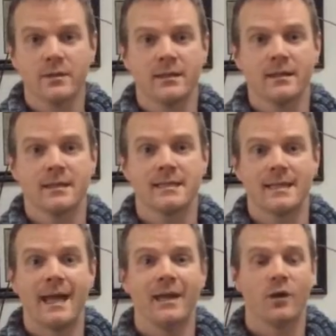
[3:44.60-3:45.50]
to
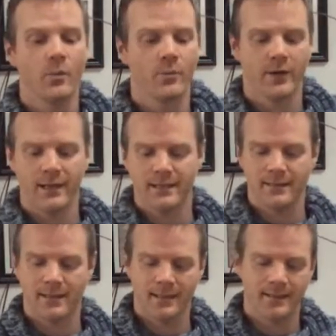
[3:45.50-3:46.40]
stand upright.
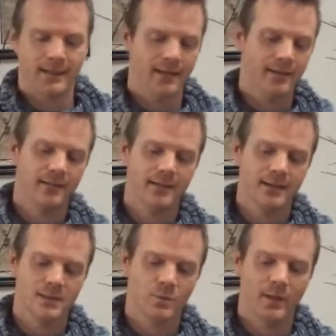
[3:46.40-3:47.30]
And then
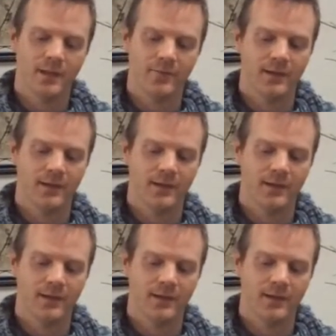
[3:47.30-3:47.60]
this weave